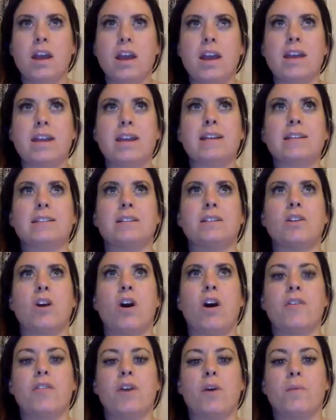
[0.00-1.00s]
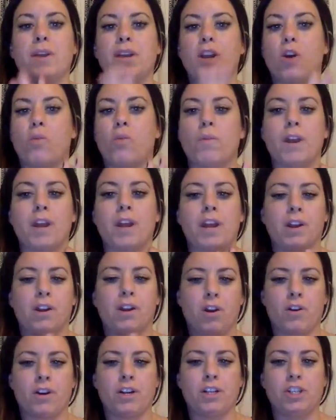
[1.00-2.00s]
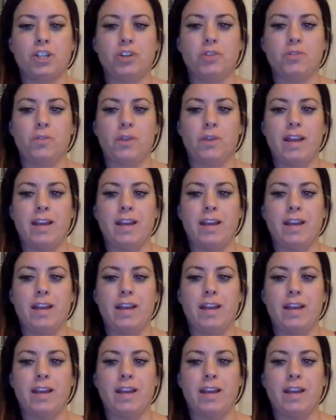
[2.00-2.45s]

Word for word: It is not that we don't want to encourage you.